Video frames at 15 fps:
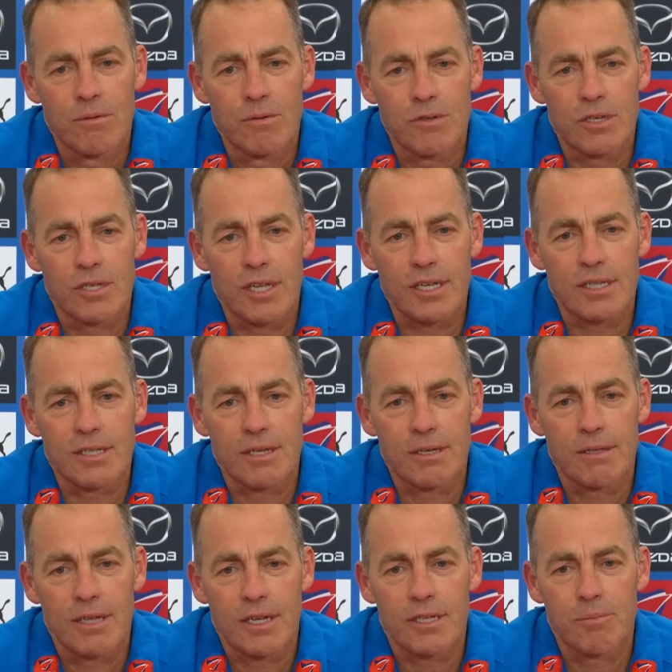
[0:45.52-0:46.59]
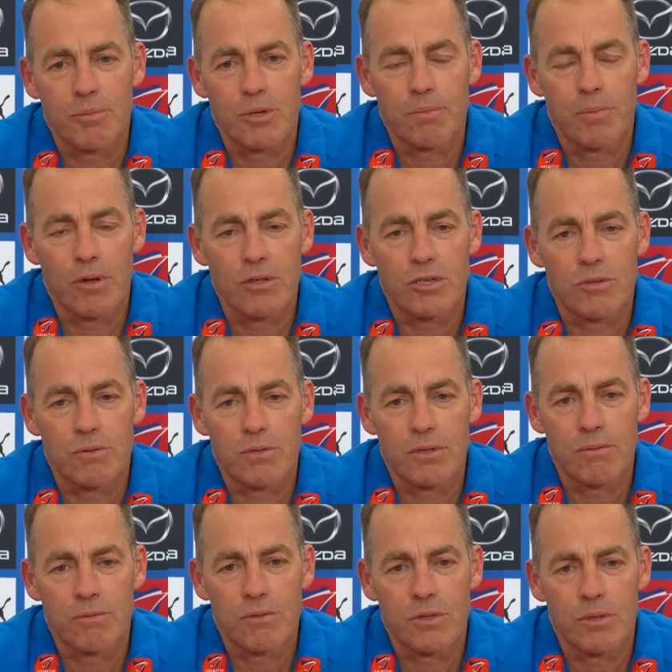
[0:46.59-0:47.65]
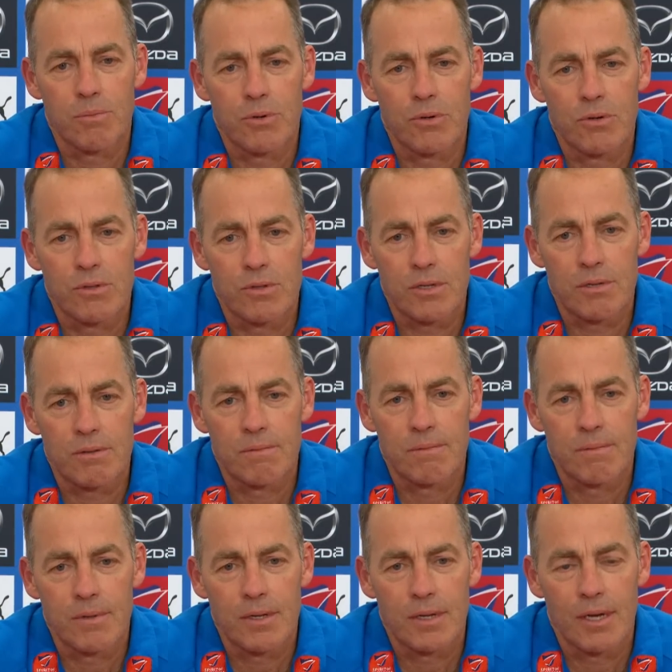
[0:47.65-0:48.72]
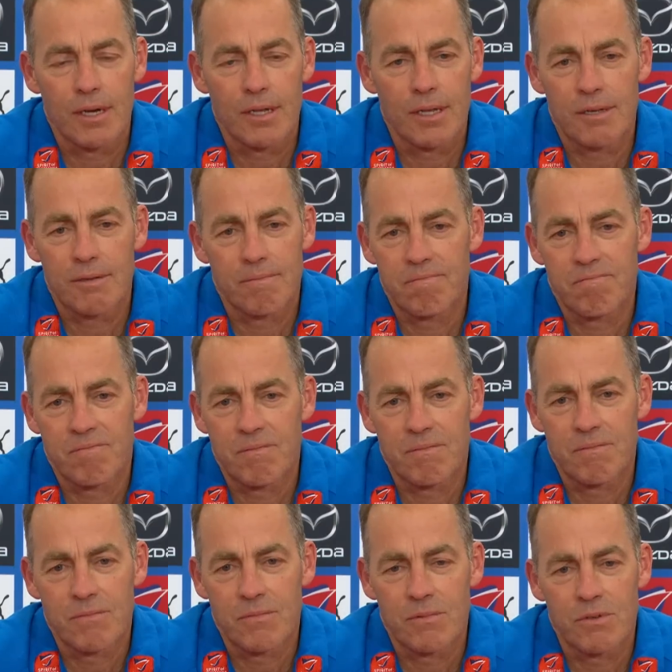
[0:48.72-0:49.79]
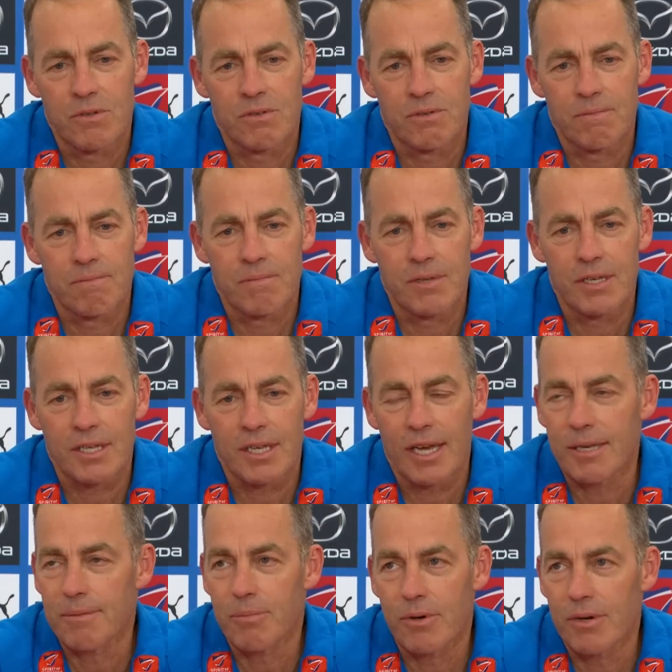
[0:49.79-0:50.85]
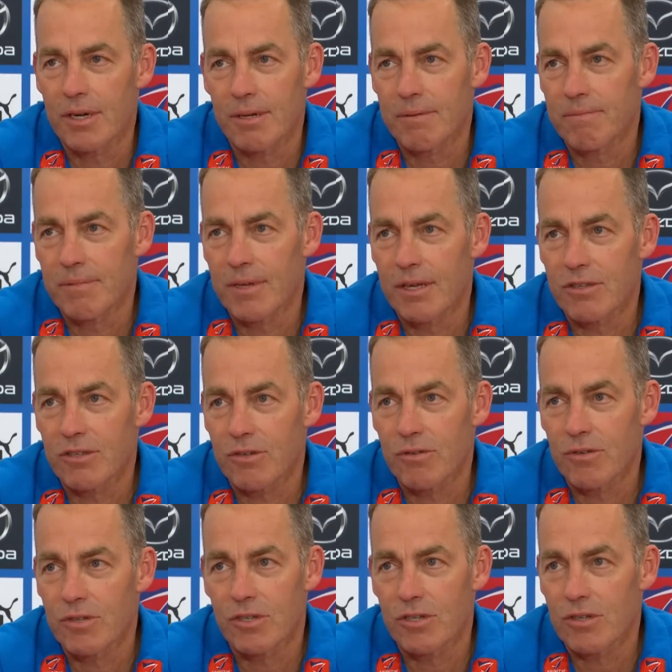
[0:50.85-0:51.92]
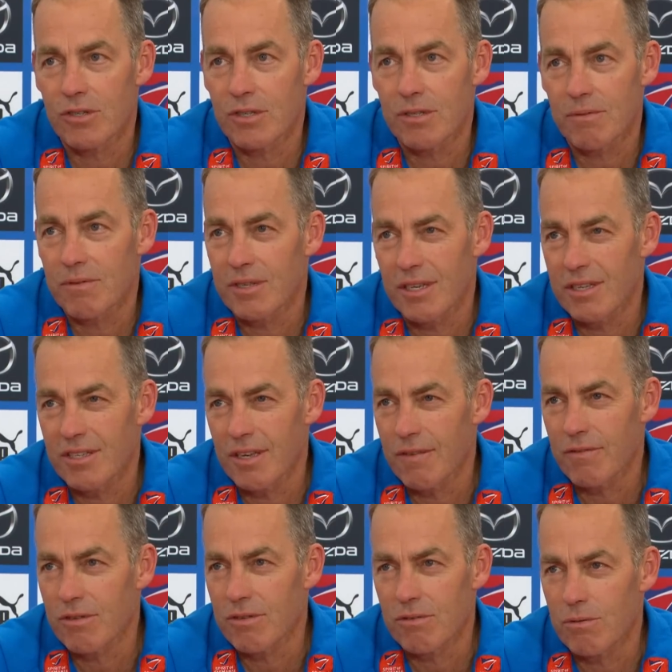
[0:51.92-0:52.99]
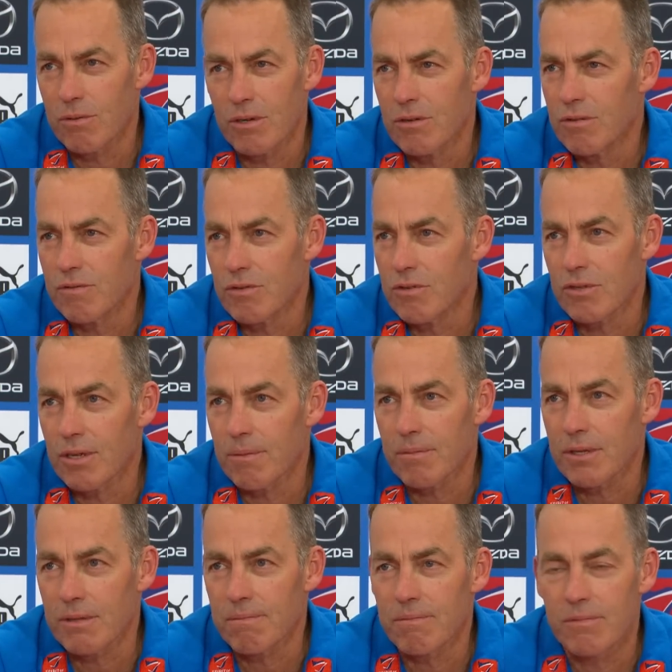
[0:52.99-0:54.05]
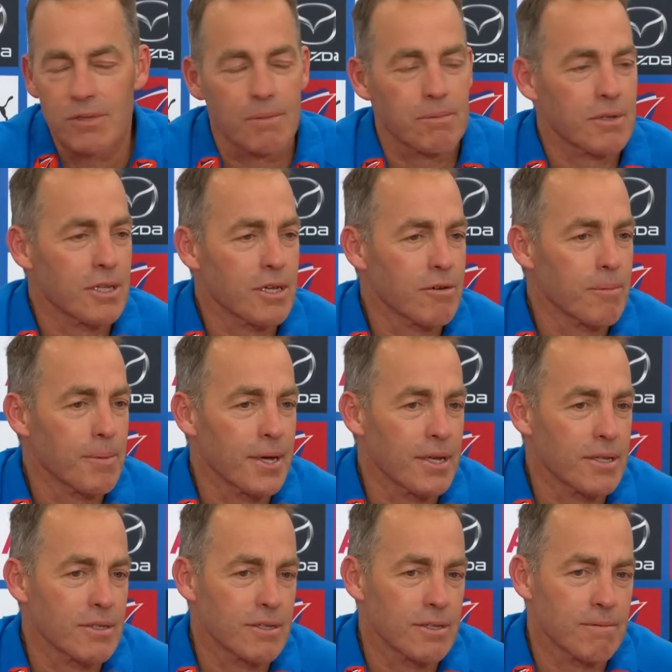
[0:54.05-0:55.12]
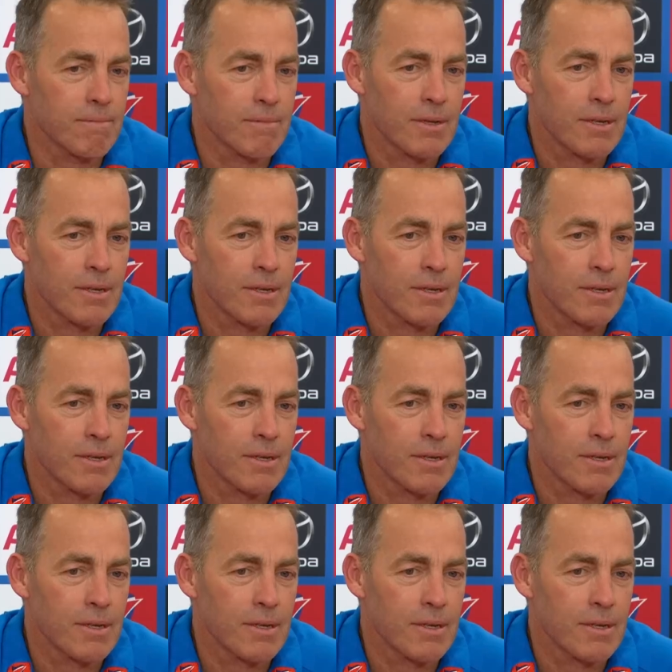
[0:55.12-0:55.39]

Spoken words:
just lacked a bit of polish with the ball, and you know, that was indicated by our scoring shots. I think we kicked 7-12 or something thereabouts. And